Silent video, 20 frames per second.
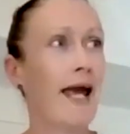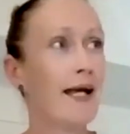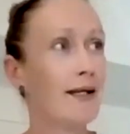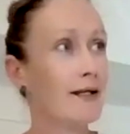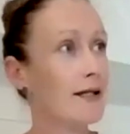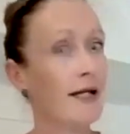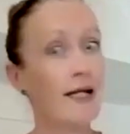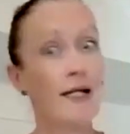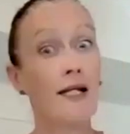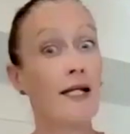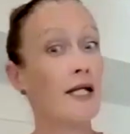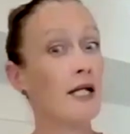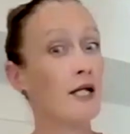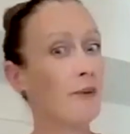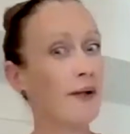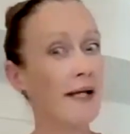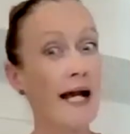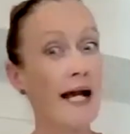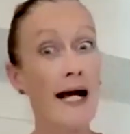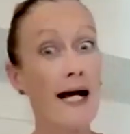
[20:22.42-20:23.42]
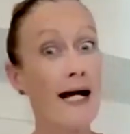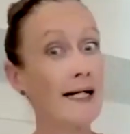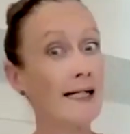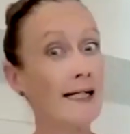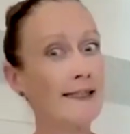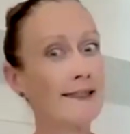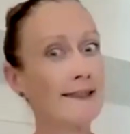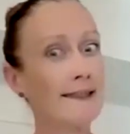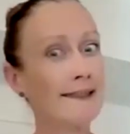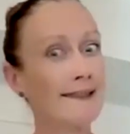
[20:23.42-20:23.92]
and yet here we are.
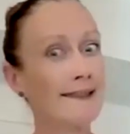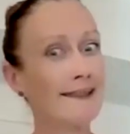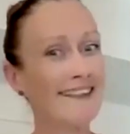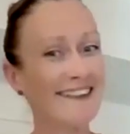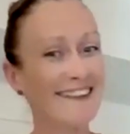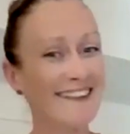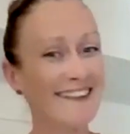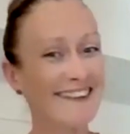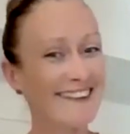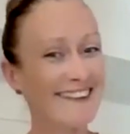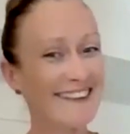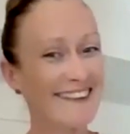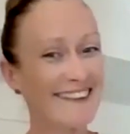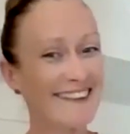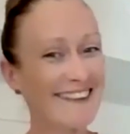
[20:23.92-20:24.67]
Right, right,